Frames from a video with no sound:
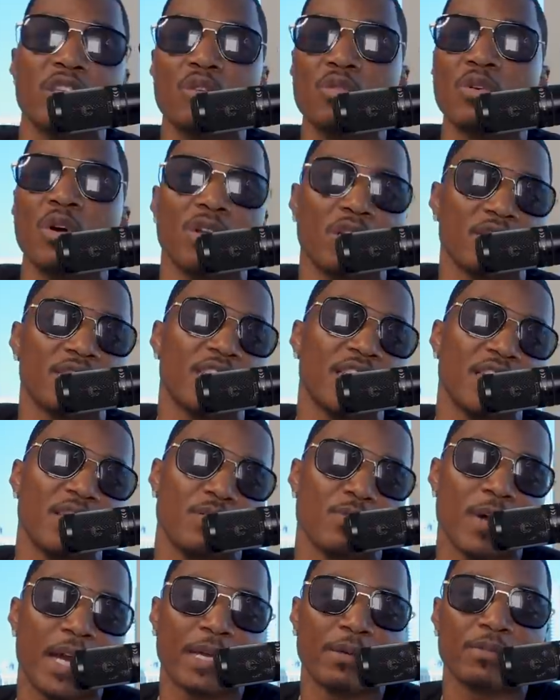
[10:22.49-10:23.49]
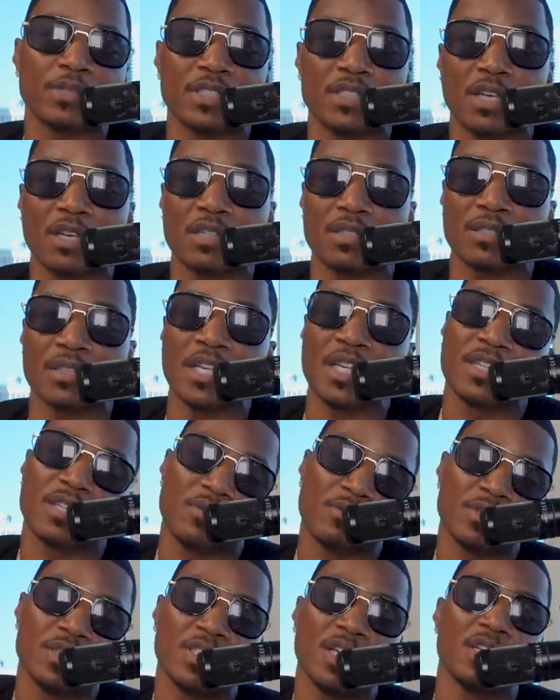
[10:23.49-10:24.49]
you're going to see the right results,
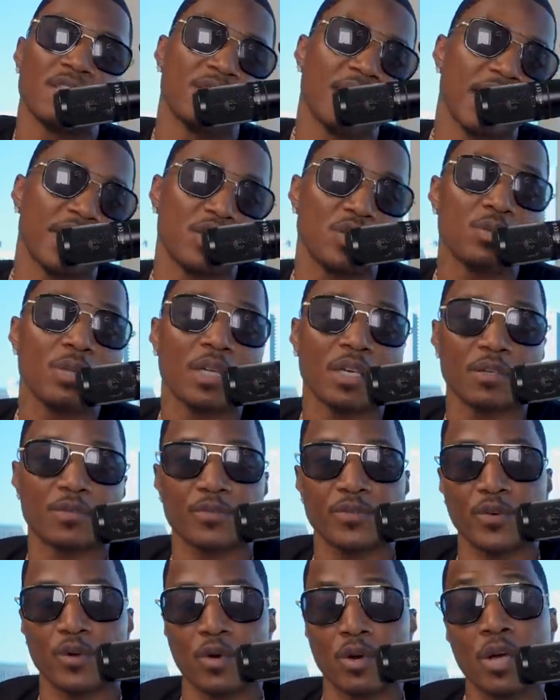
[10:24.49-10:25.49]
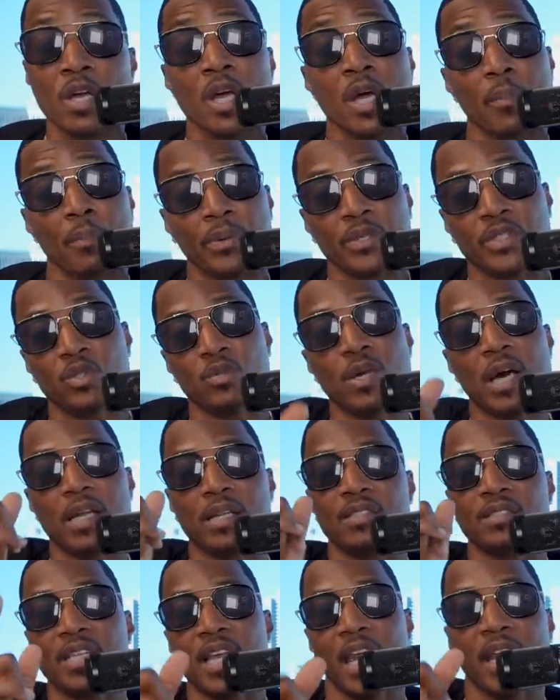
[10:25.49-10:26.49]
the results that you're looking for. But you got
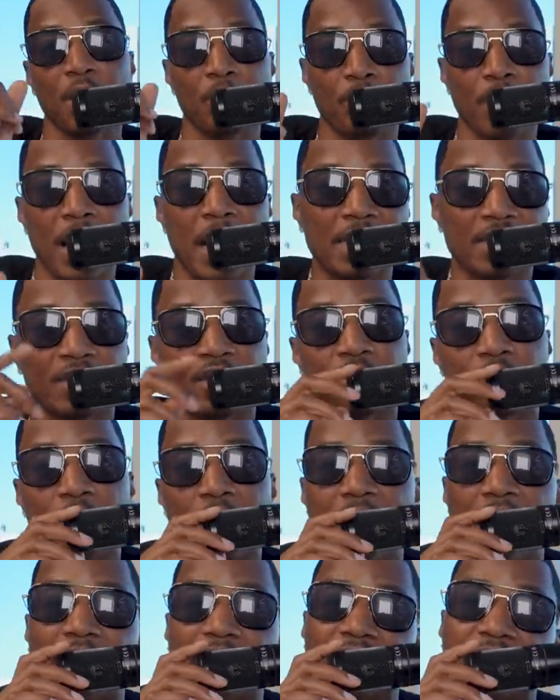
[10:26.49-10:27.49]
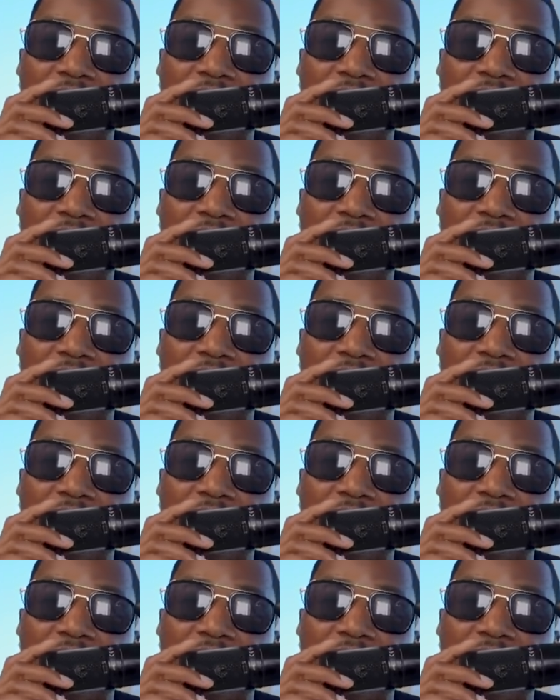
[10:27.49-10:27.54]
to stay in a positive mind